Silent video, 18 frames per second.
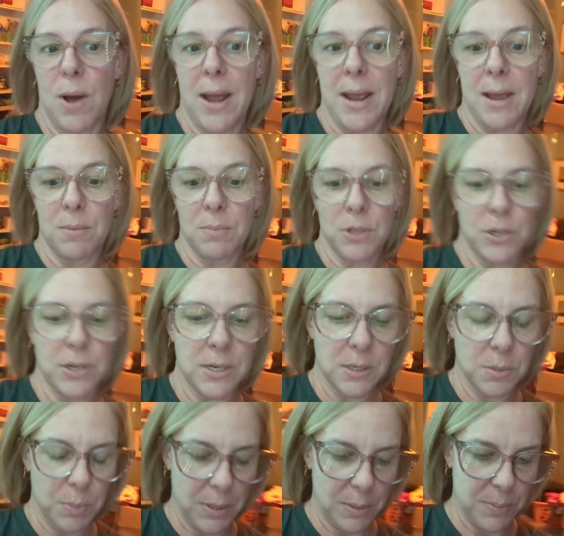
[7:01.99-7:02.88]
I am learning
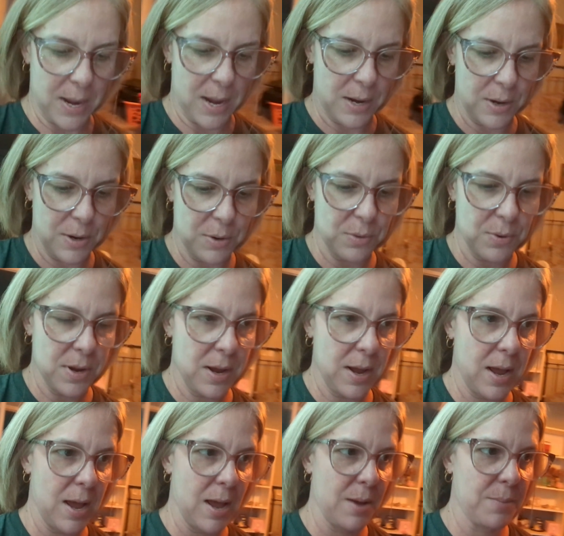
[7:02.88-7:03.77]
to play piano,
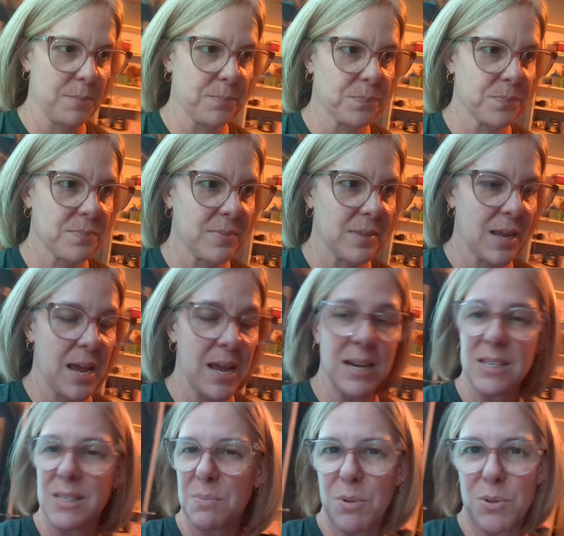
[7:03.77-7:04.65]
and
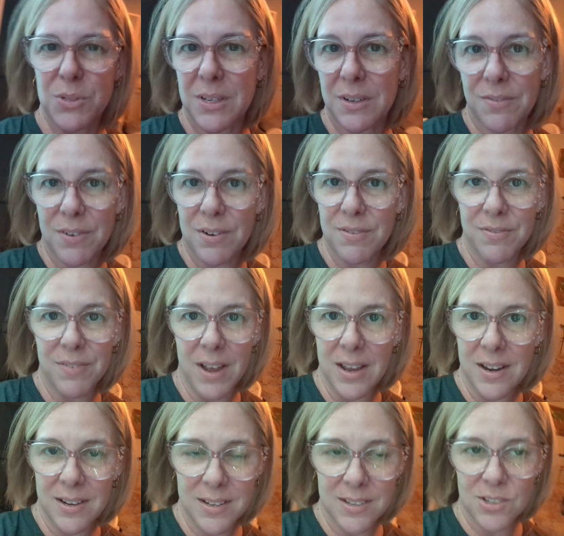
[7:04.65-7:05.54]
it's mostly for
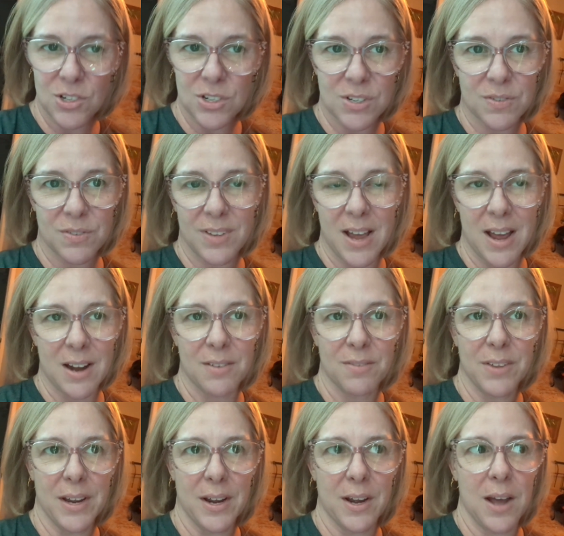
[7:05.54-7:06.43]
fun. It's just kind
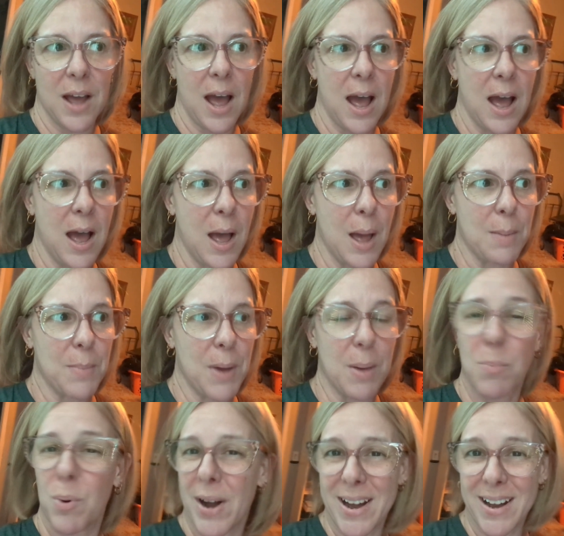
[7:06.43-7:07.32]
of like
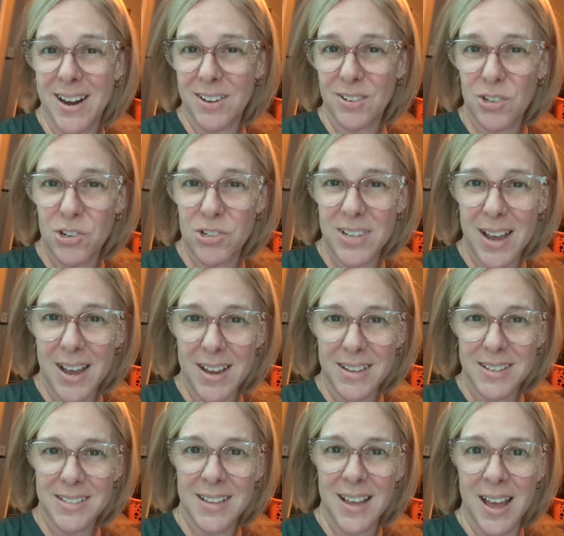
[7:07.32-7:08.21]
a brain
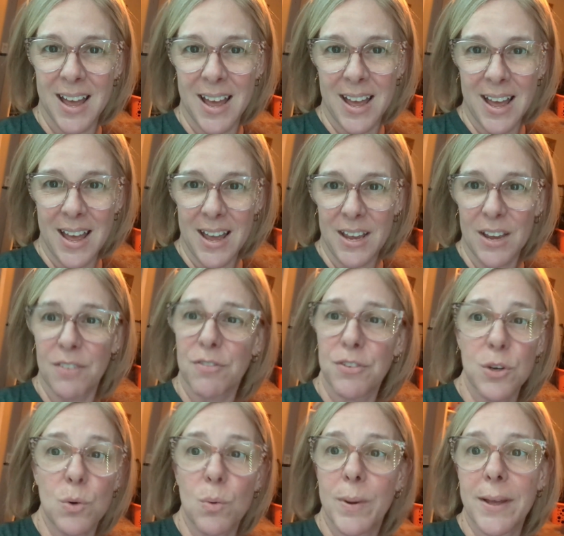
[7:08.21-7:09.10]
exercise,
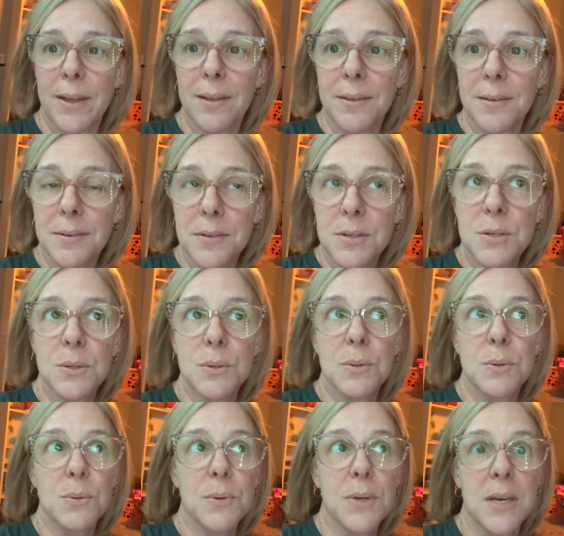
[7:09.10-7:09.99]
if you will,
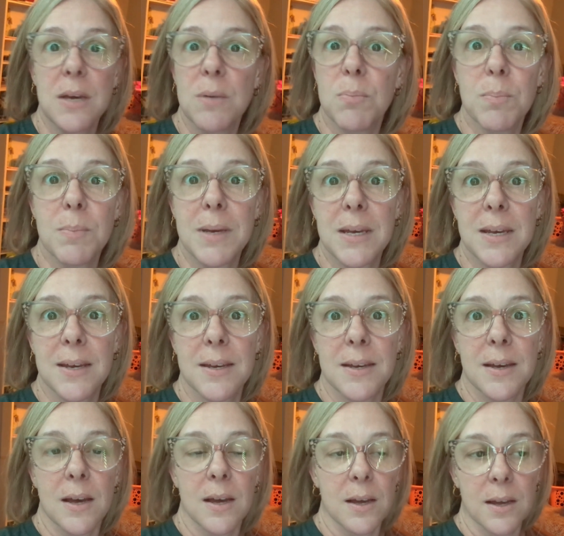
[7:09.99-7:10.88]
to keep
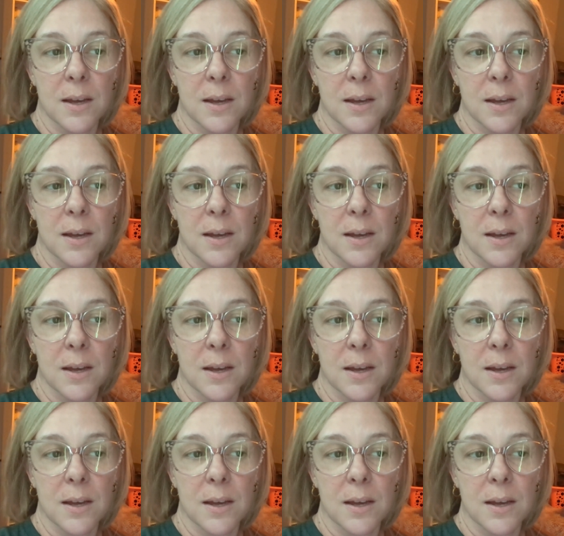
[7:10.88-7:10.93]
me